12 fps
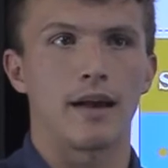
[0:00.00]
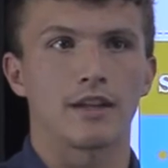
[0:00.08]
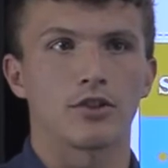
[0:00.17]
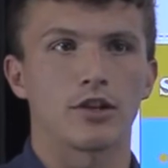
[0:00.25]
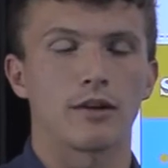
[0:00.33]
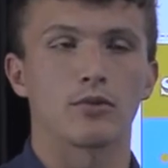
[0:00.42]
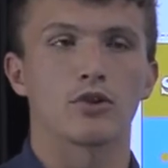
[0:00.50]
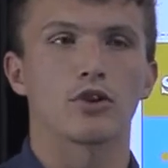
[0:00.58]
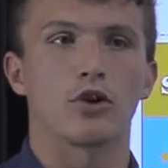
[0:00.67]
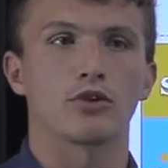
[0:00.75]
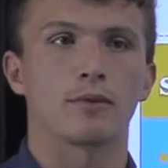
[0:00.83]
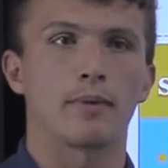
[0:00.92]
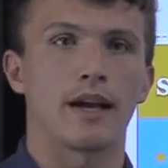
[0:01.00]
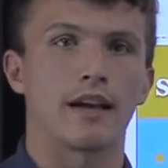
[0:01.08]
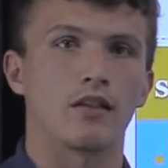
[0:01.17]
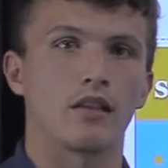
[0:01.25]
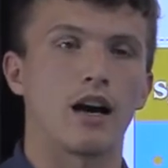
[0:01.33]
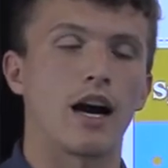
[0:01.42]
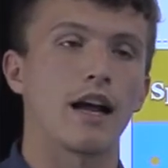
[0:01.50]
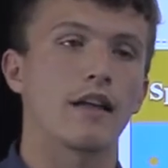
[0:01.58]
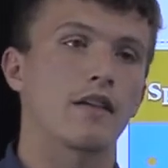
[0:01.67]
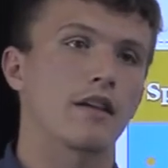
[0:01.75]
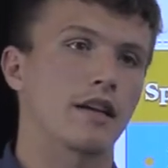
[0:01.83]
magistrate was chosen by a lot.